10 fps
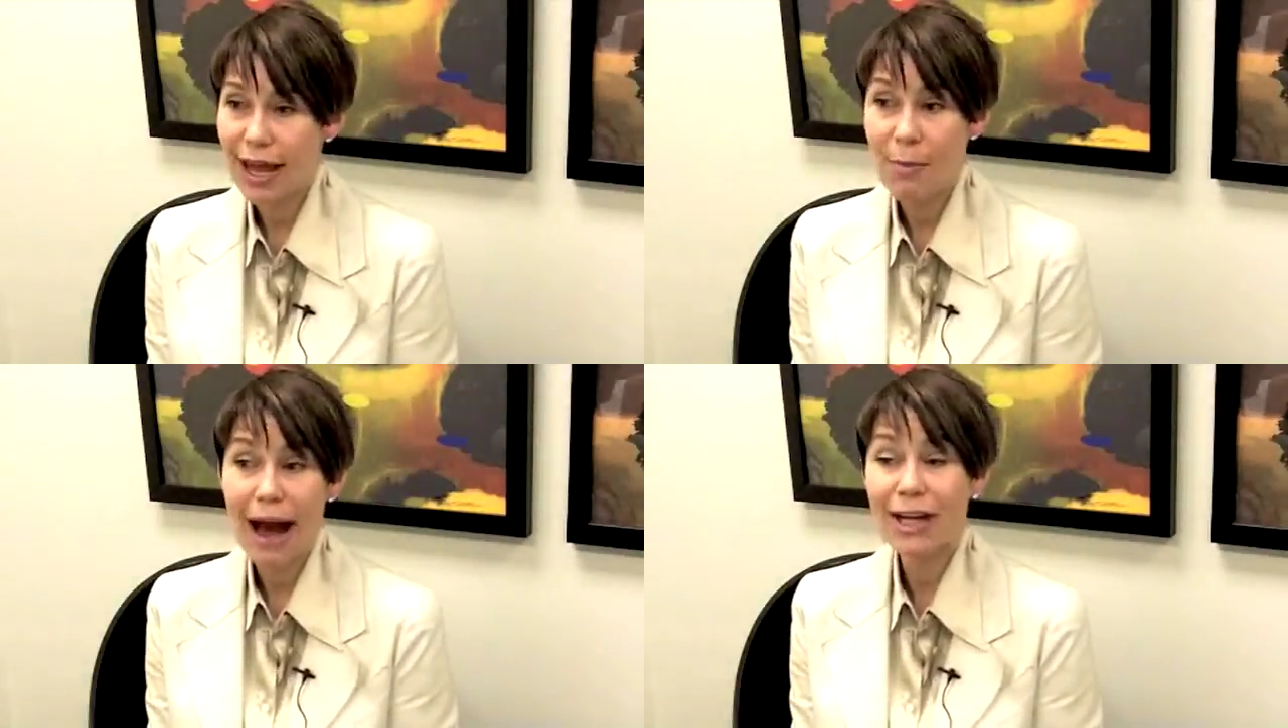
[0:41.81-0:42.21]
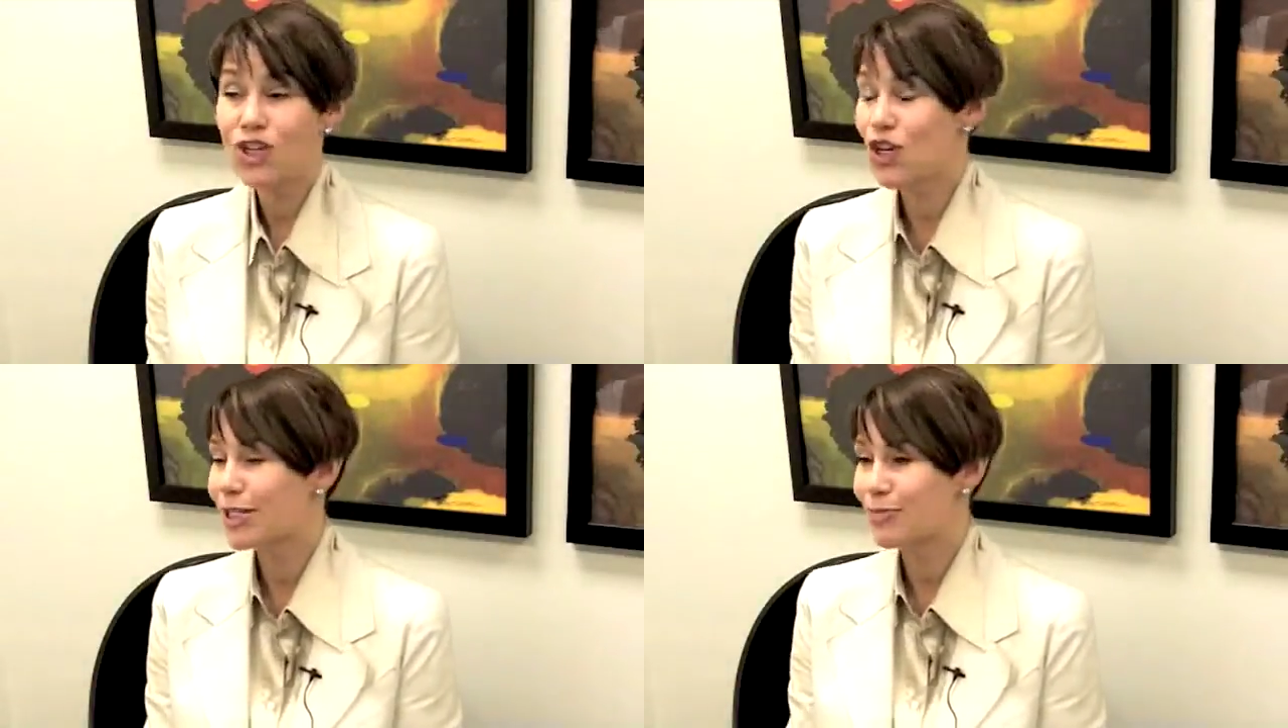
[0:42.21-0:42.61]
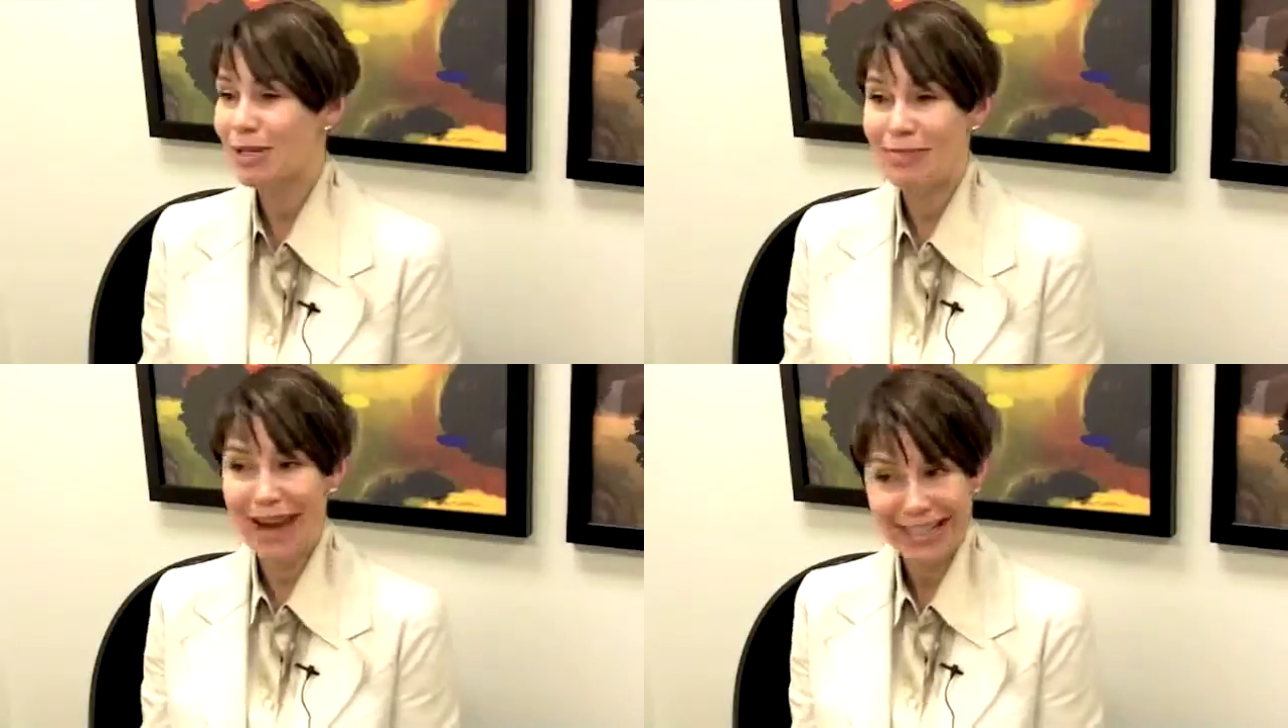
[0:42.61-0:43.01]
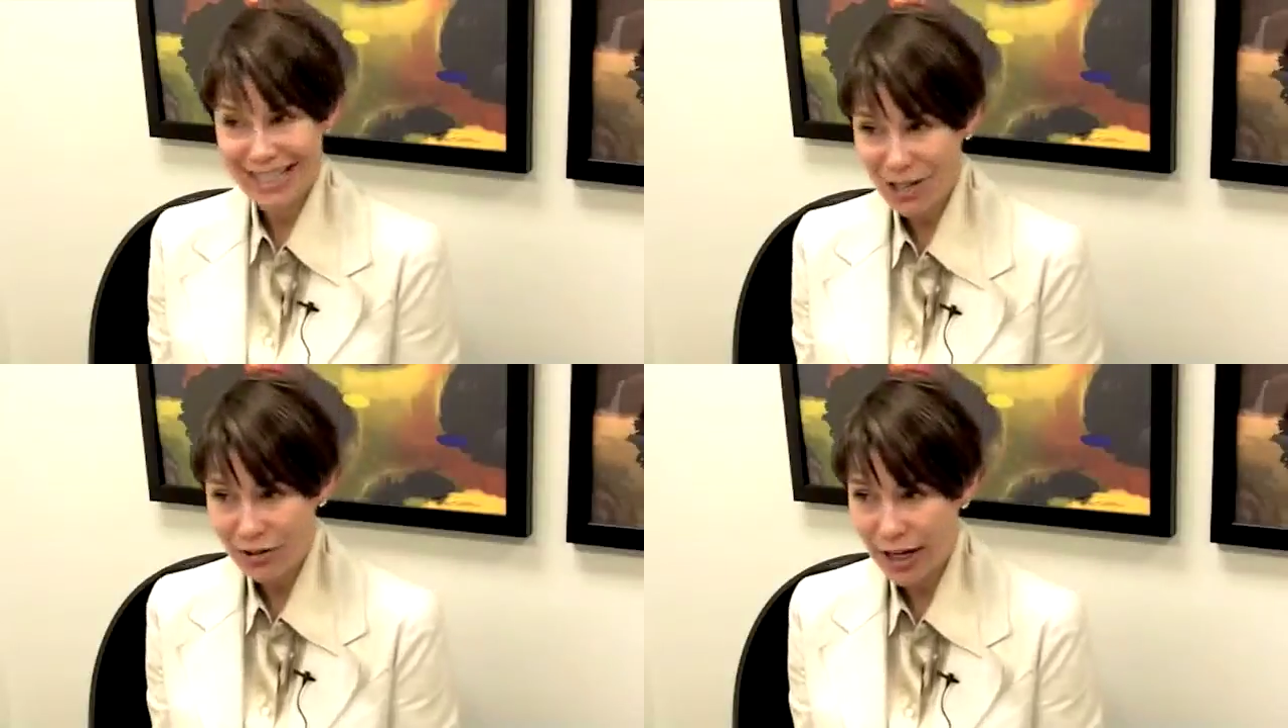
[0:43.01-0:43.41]
they might just be
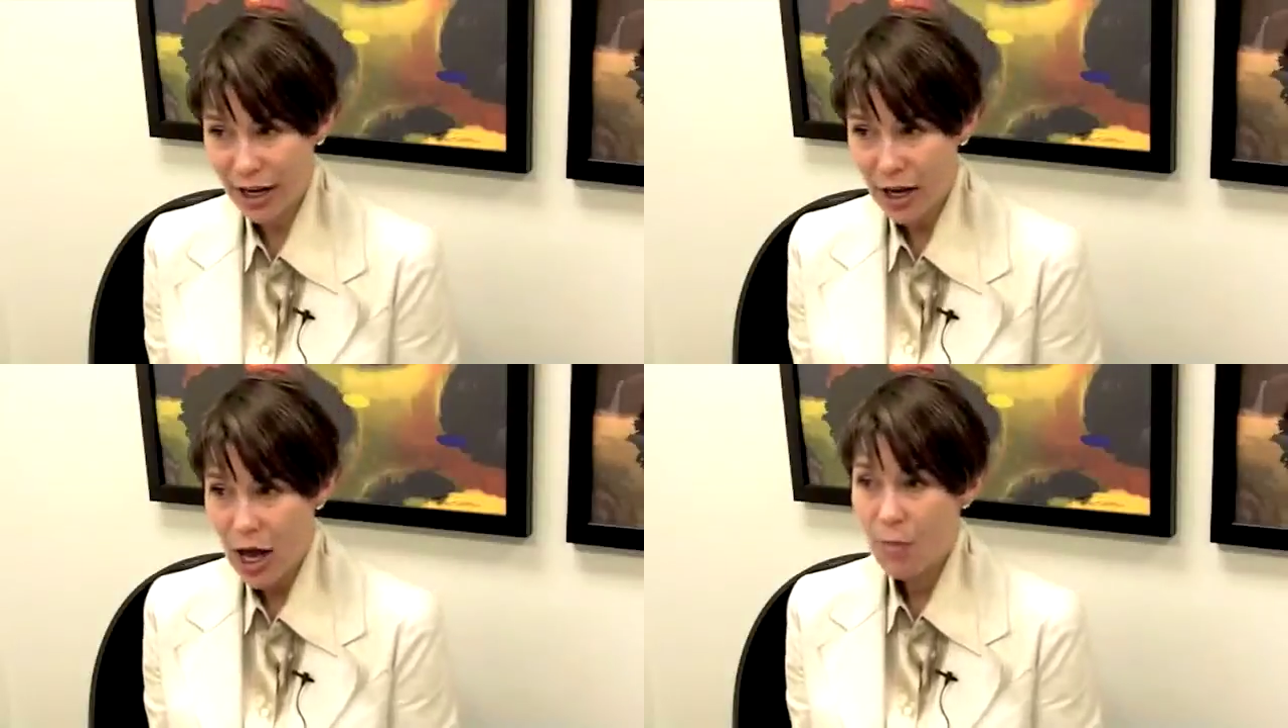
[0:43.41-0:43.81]
bacteria,